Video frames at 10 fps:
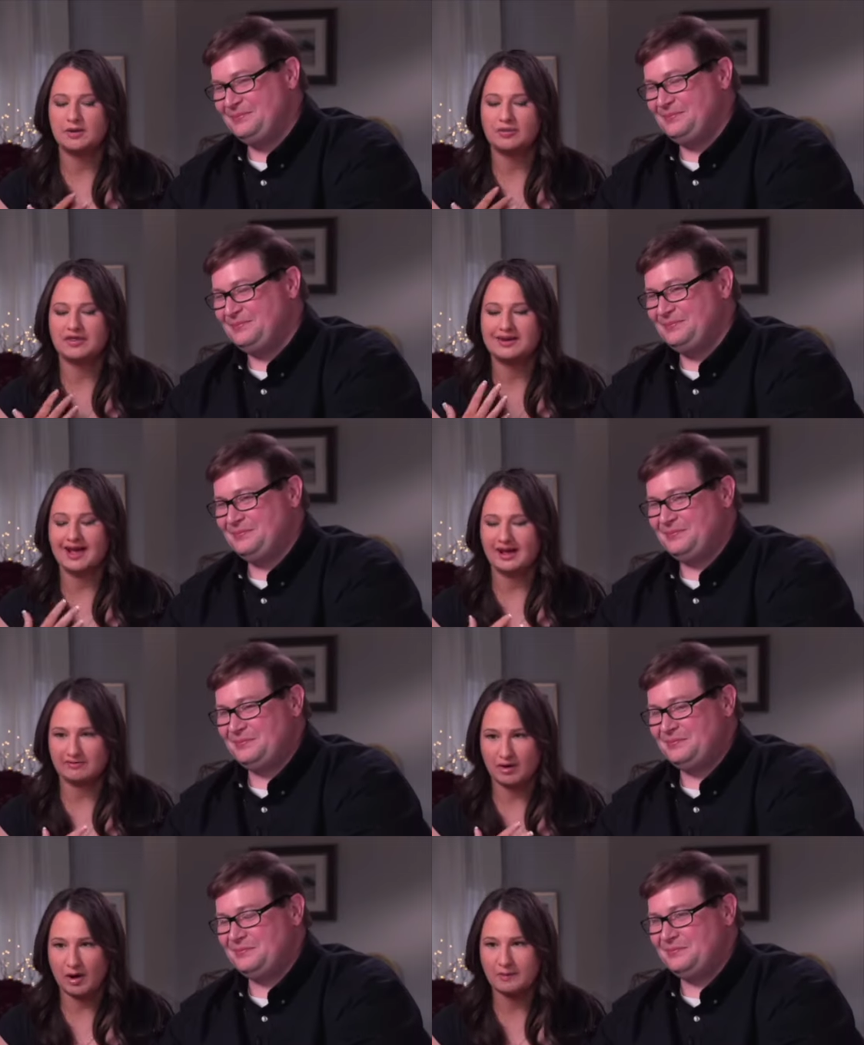Speaker 1: know, the
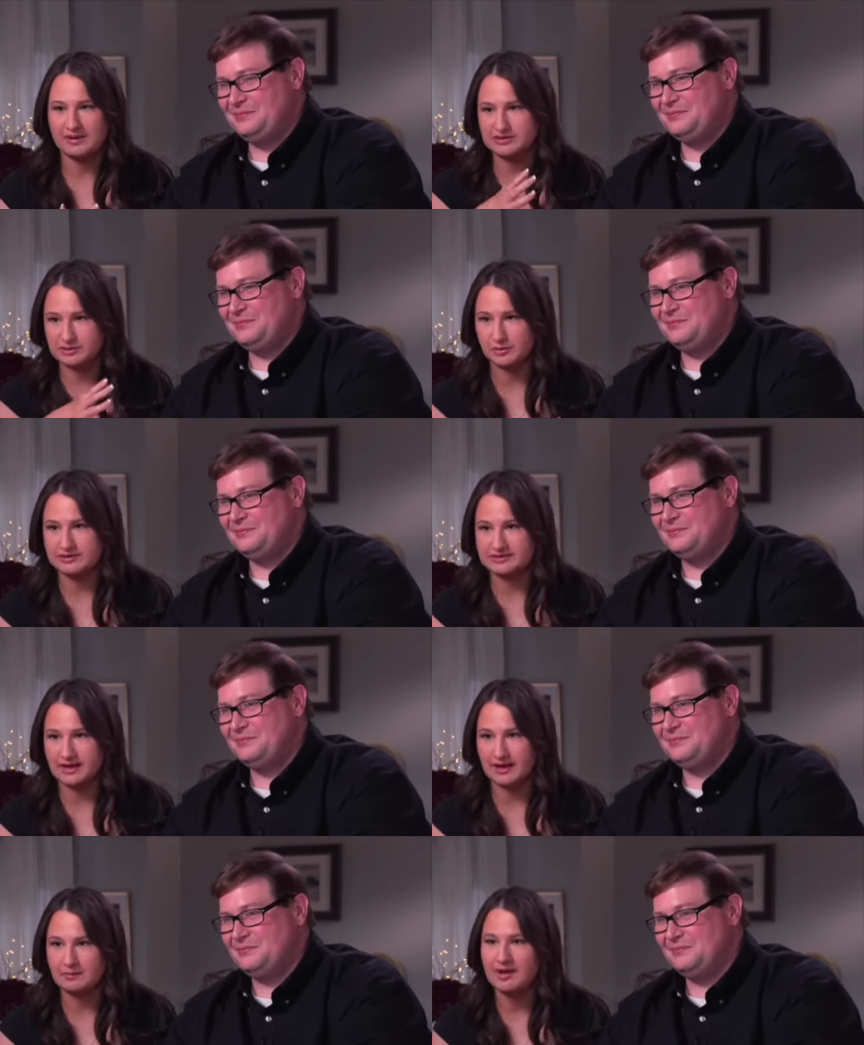negative comments towards
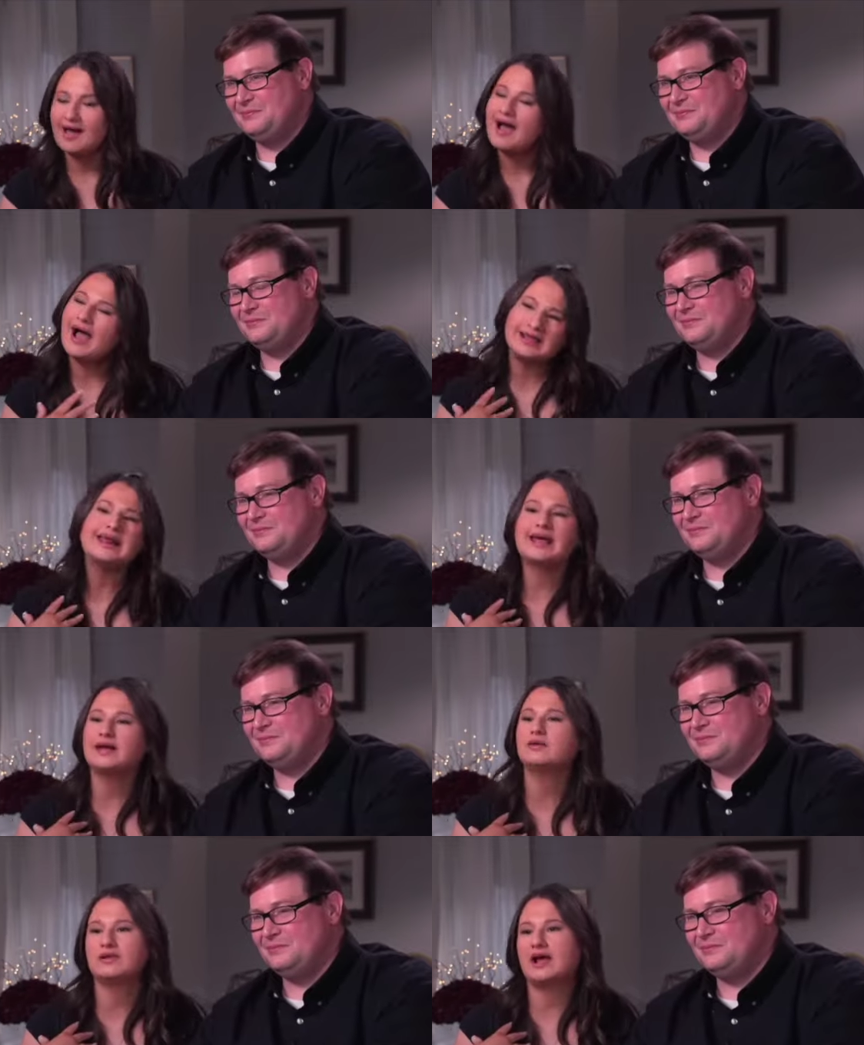him. I can
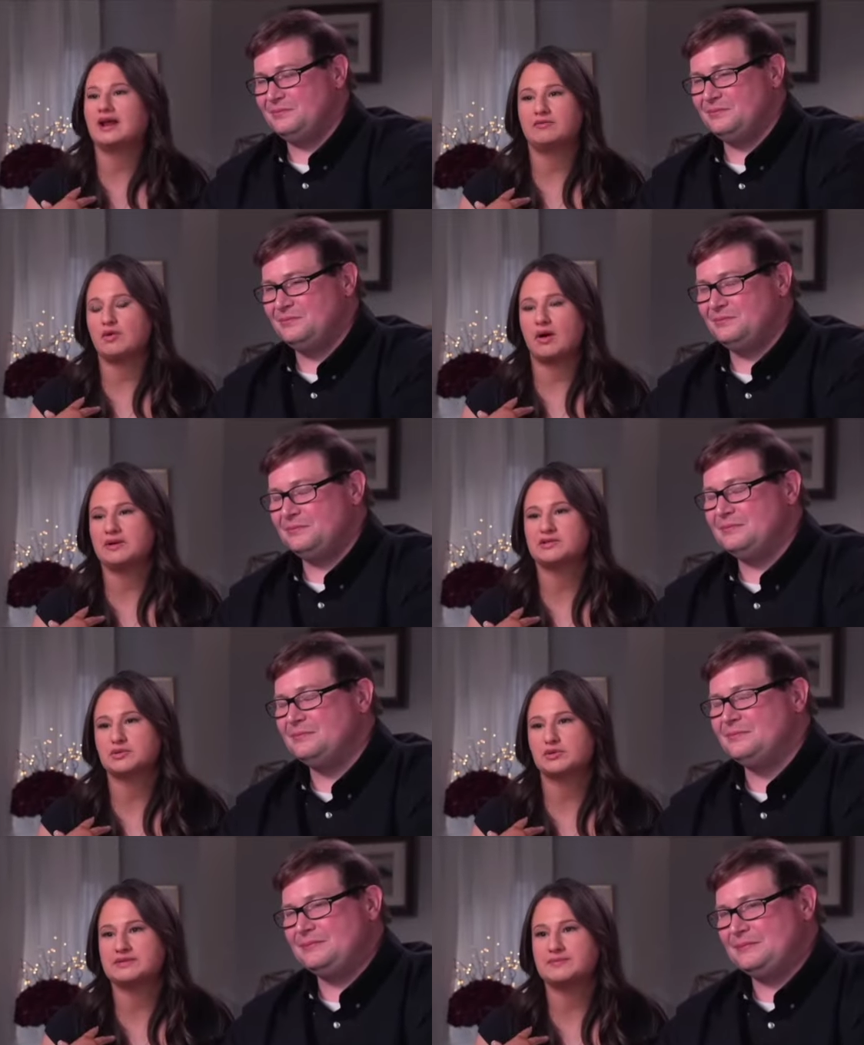handle negative comments
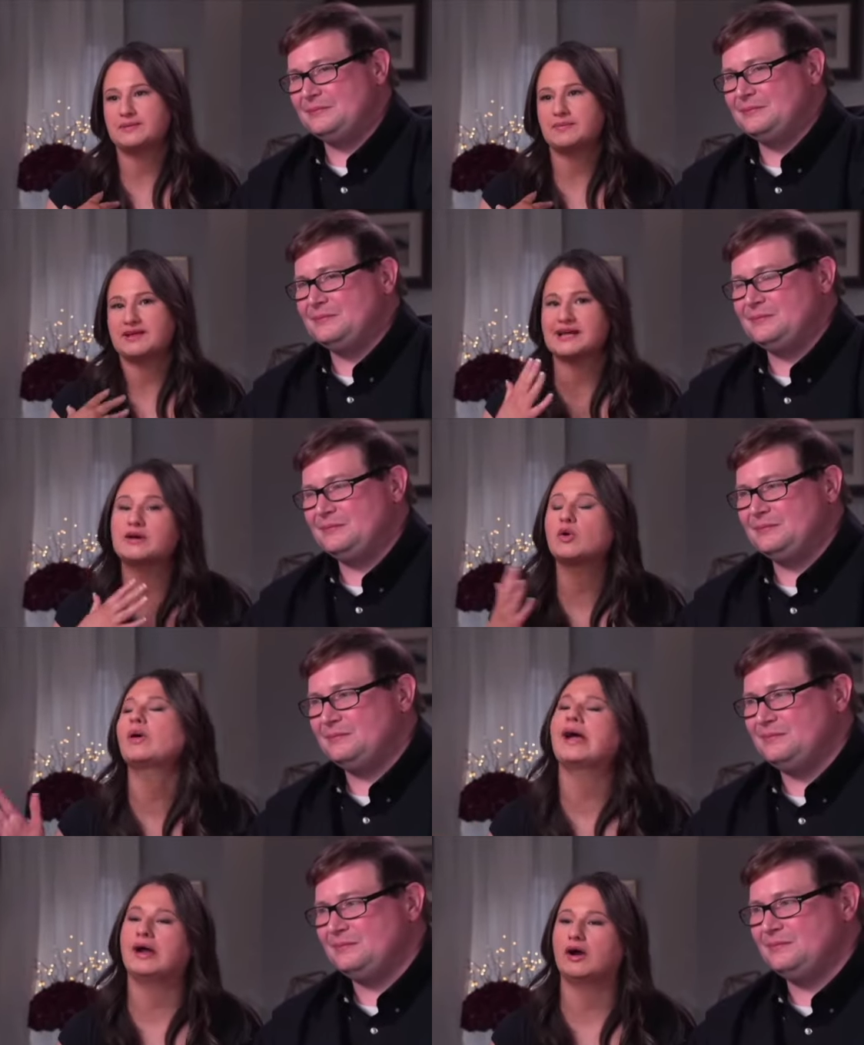towards me because I
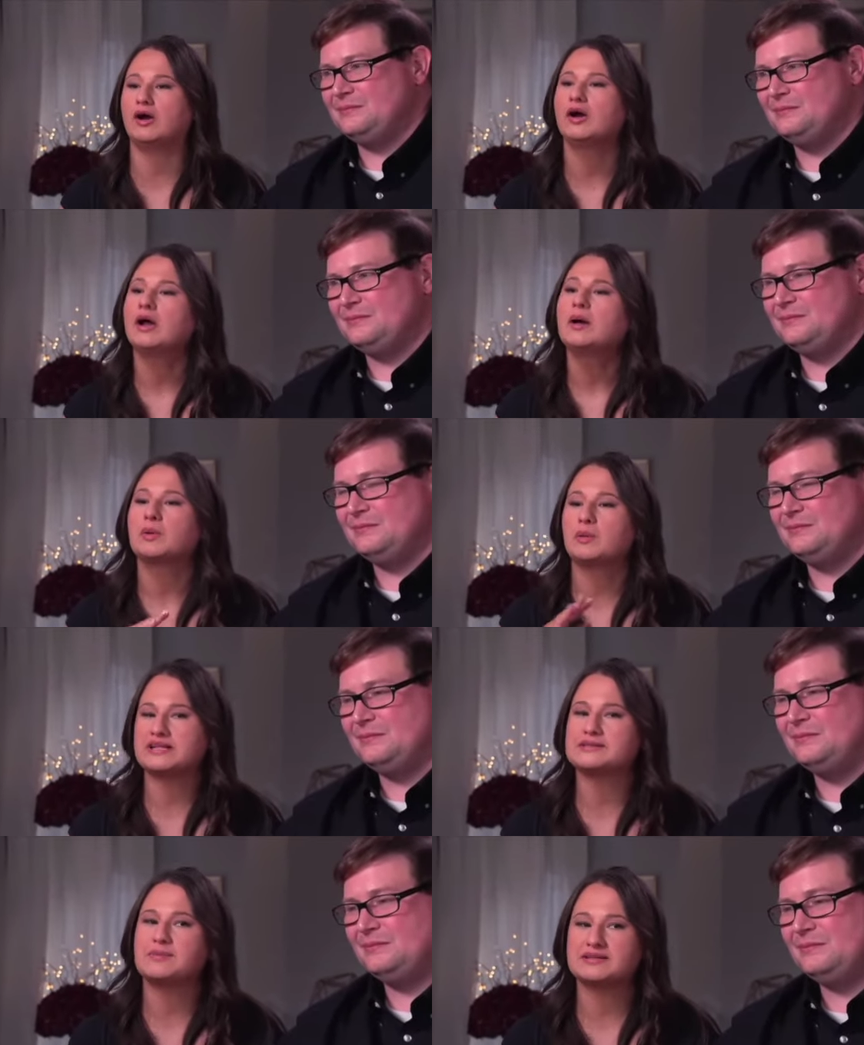don't care. But when
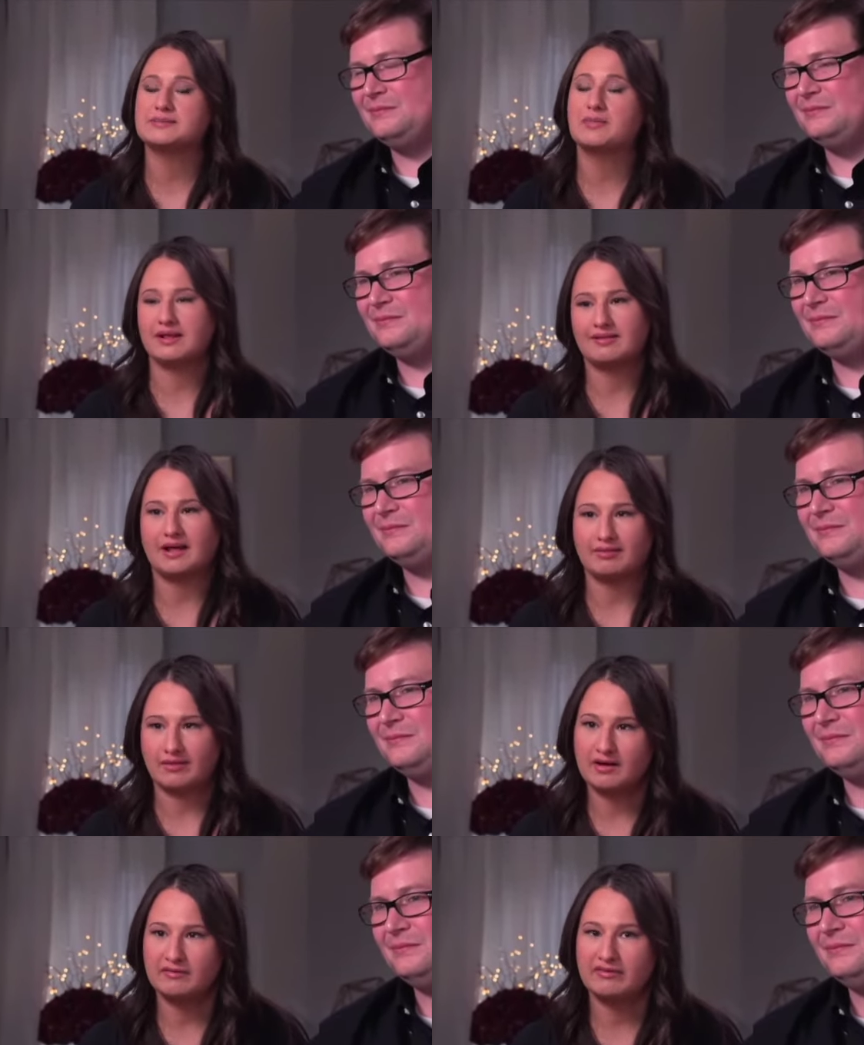it's about somebody that I
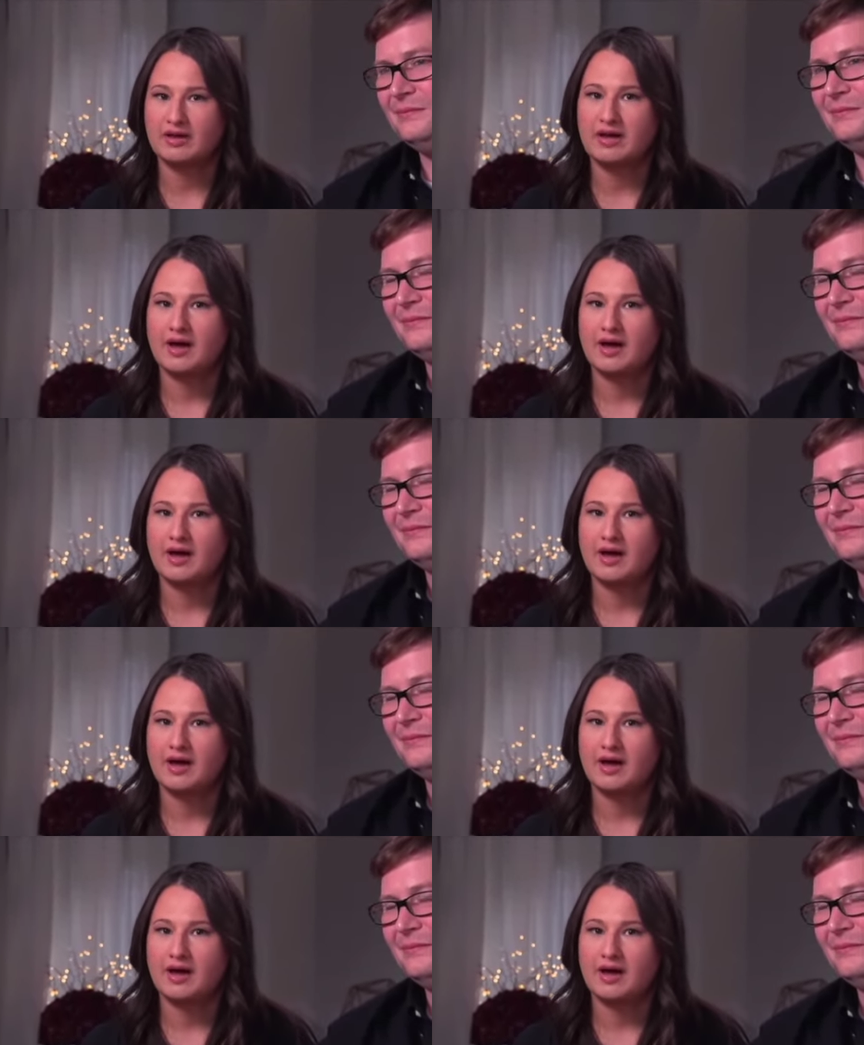love,